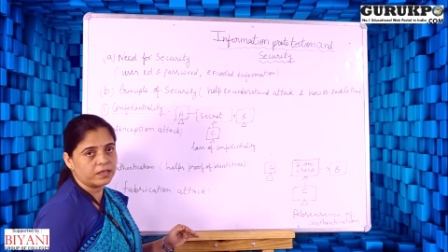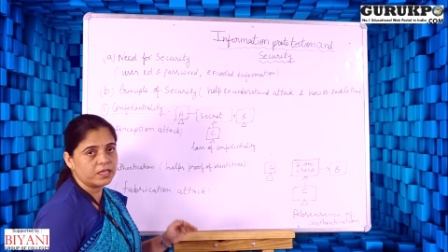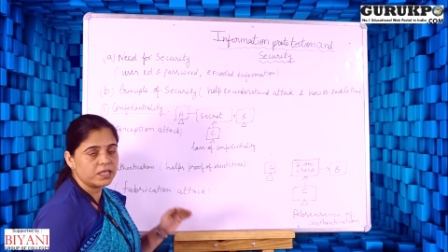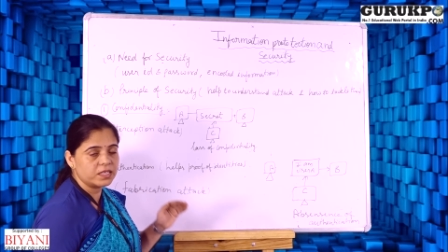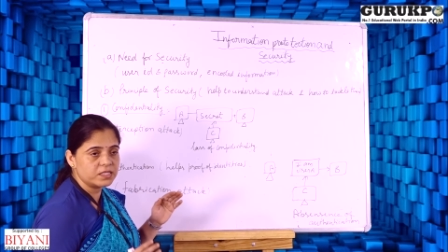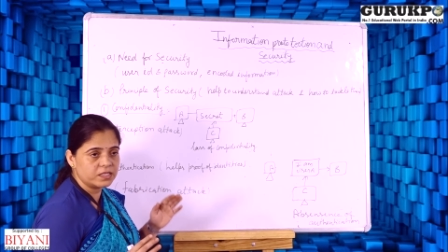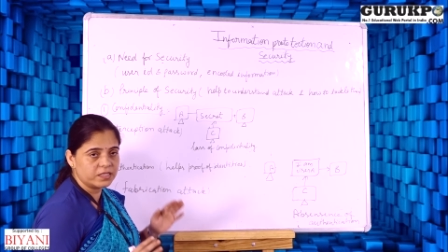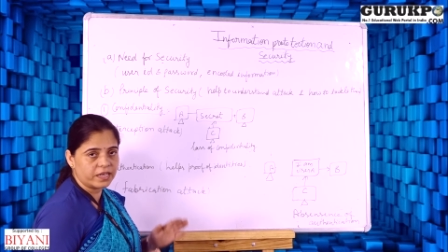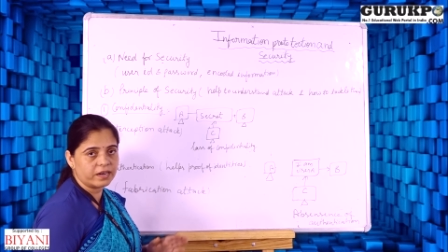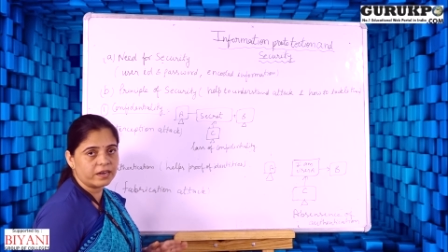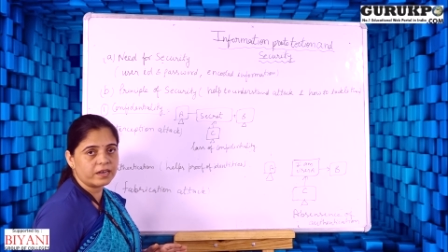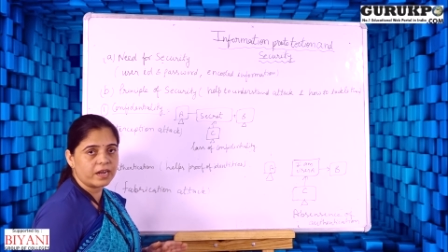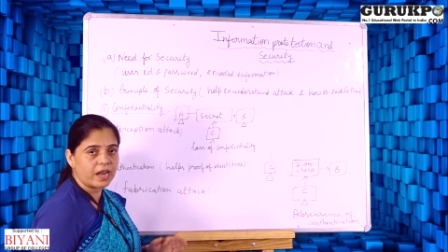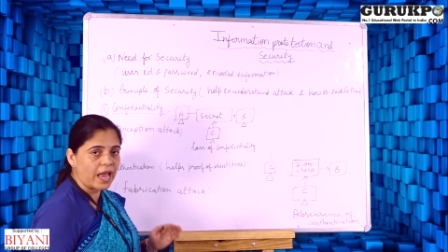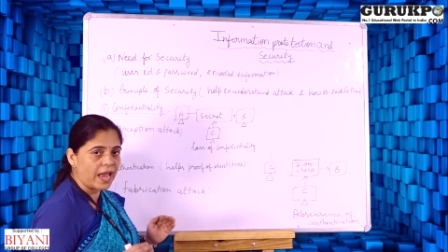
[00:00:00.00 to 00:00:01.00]

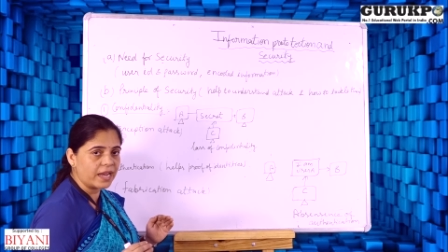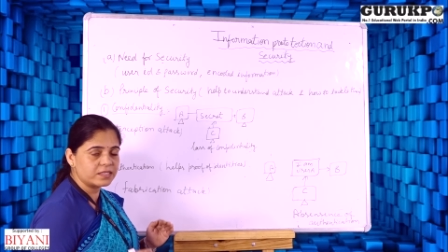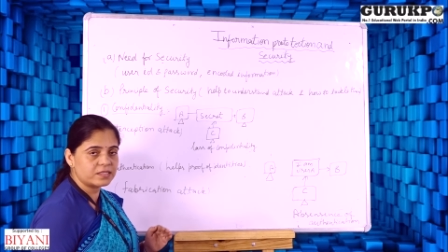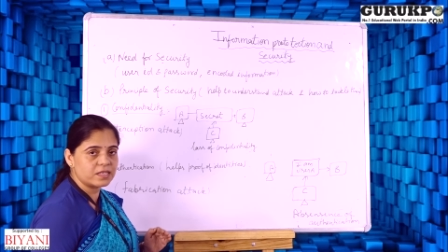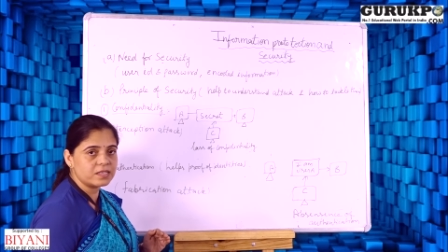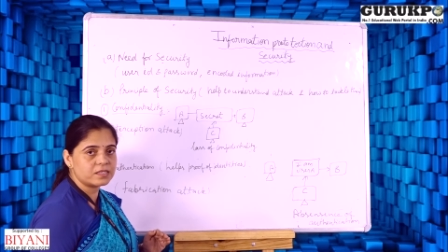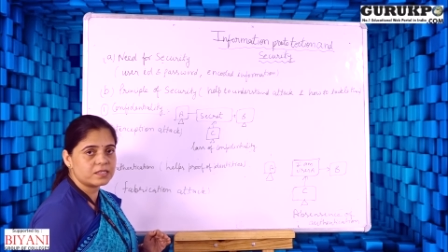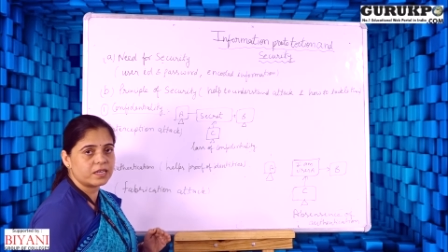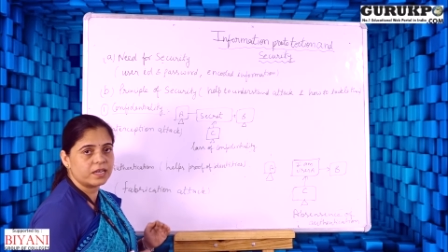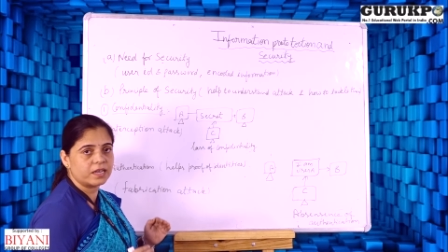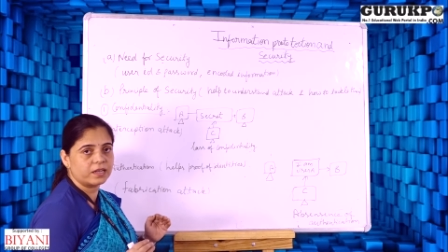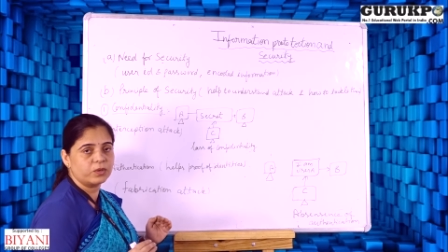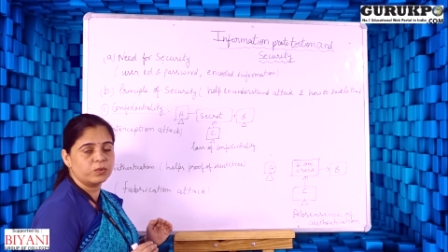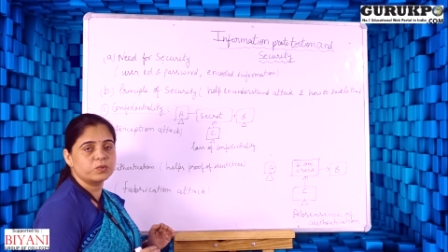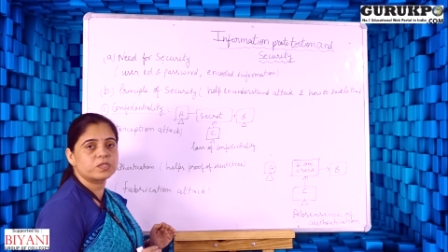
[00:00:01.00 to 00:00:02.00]
There exists a
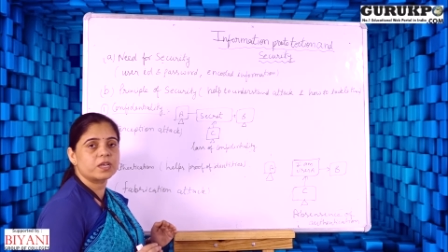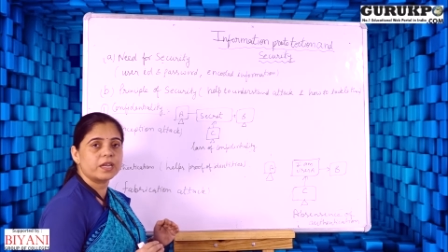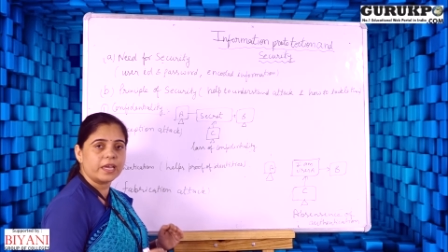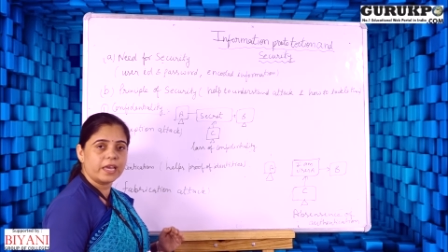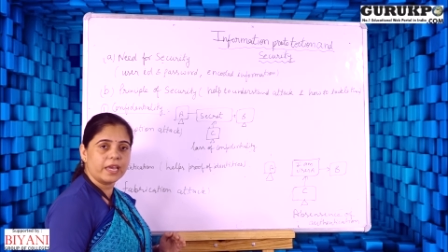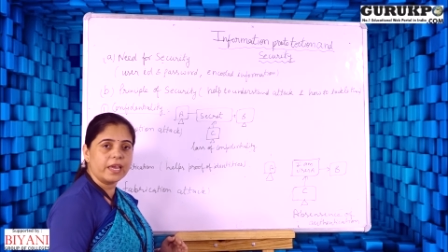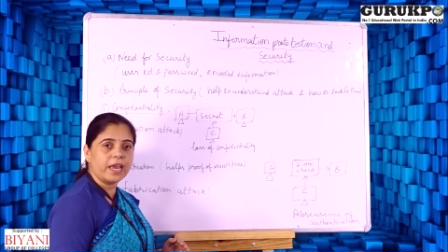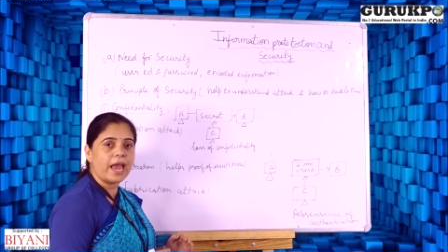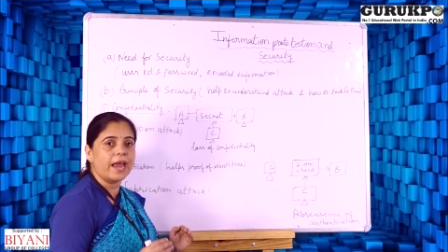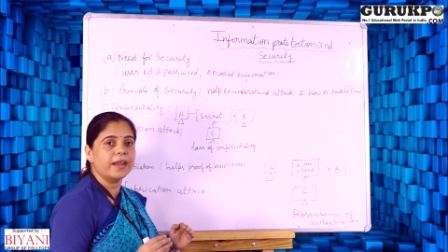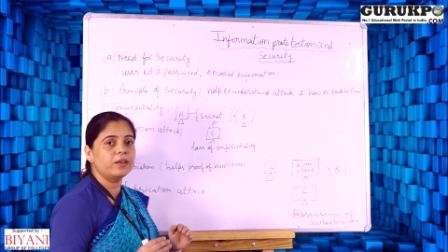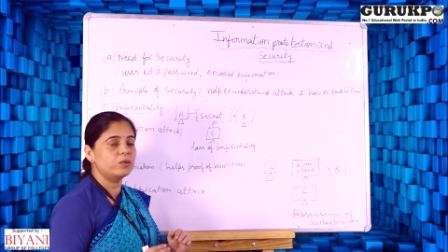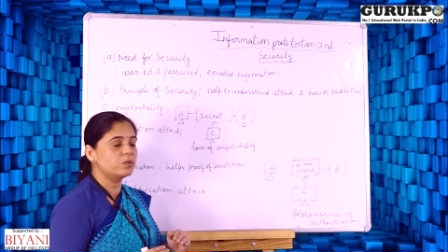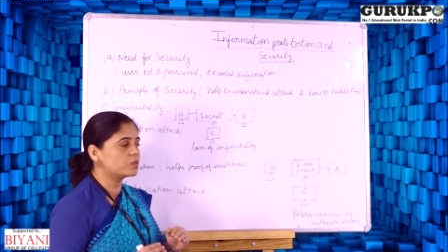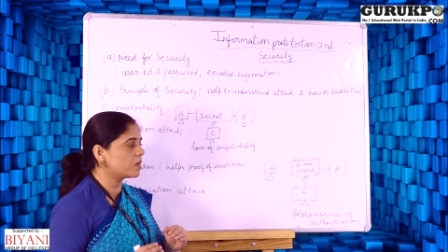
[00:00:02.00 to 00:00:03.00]
user A
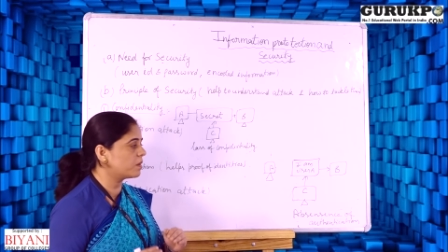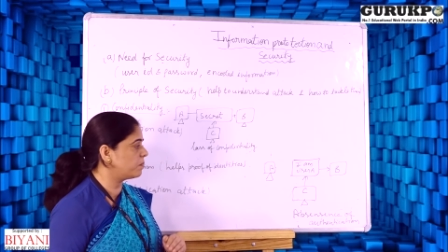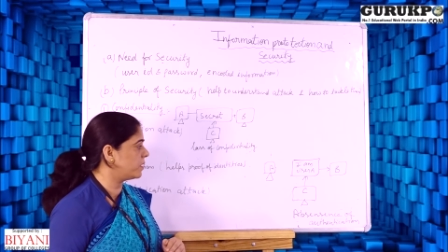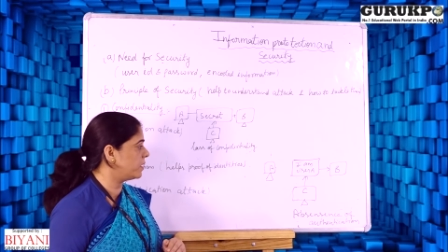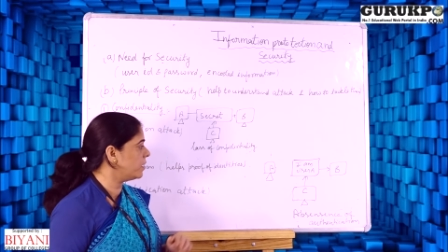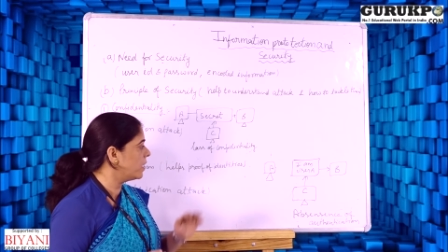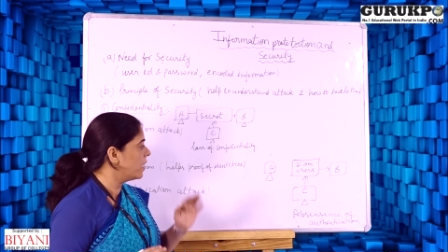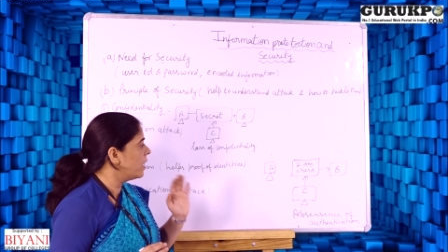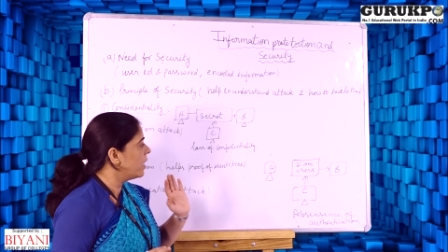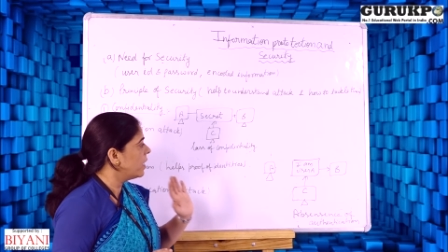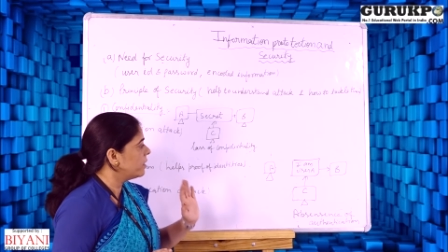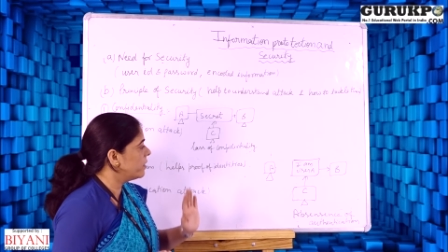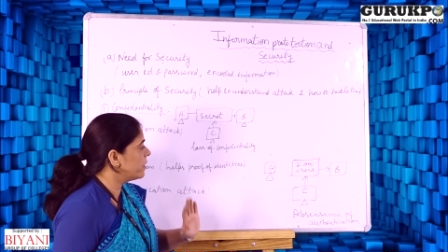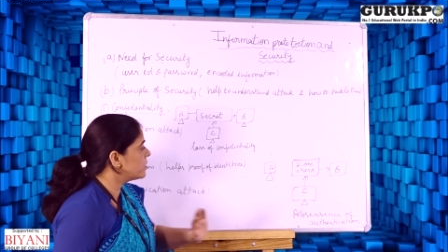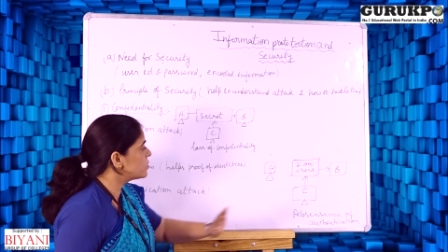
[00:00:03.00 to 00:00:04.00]
and user B,
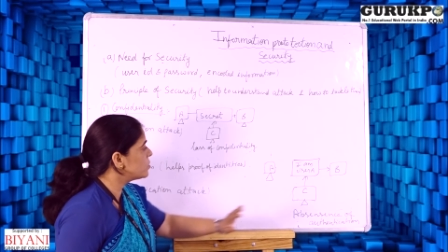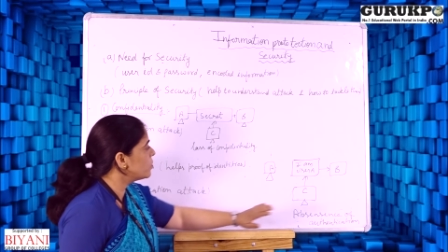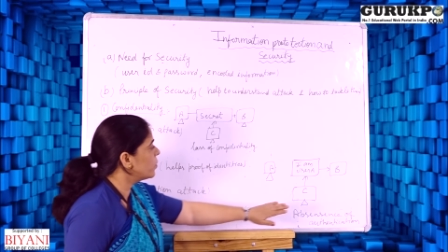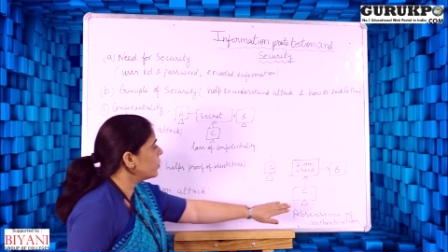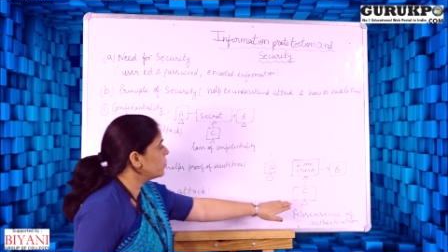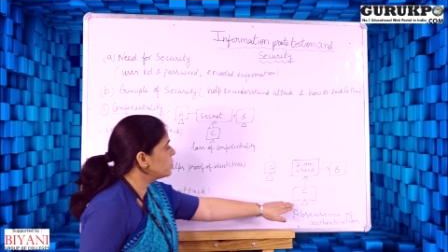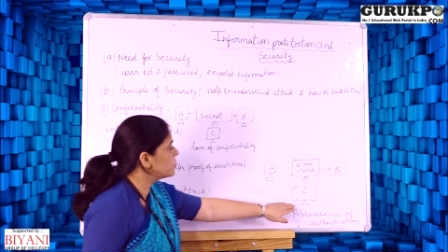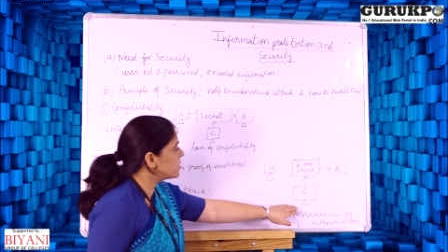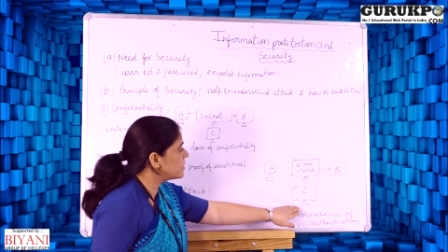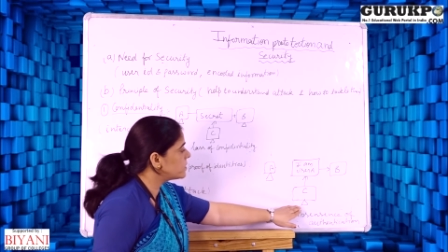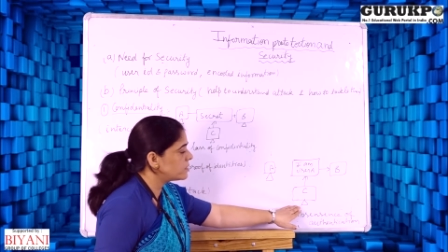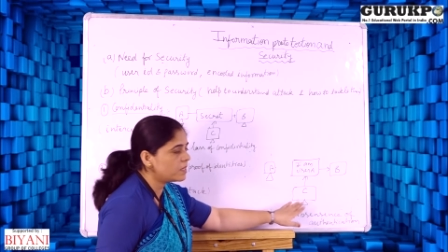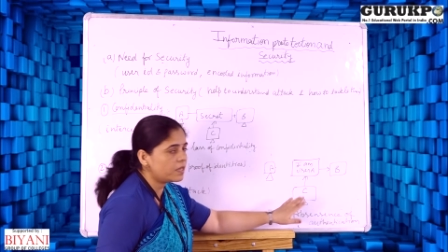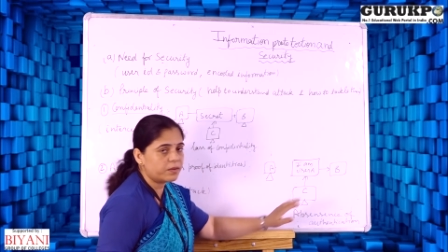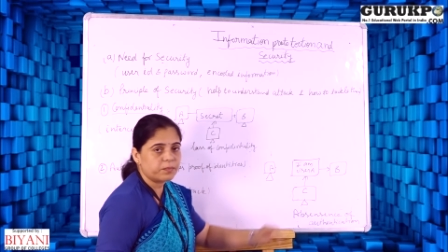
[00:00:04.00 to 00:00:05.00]
there is no user
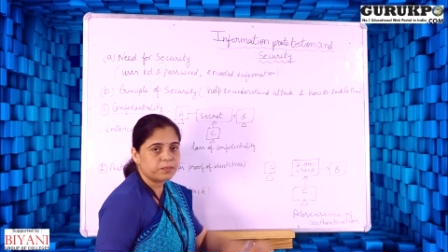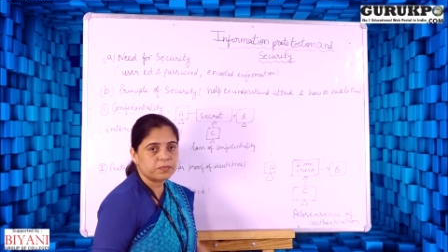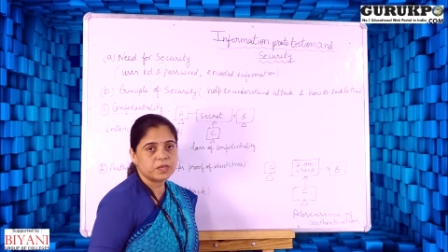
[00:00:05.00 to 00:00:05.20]
C.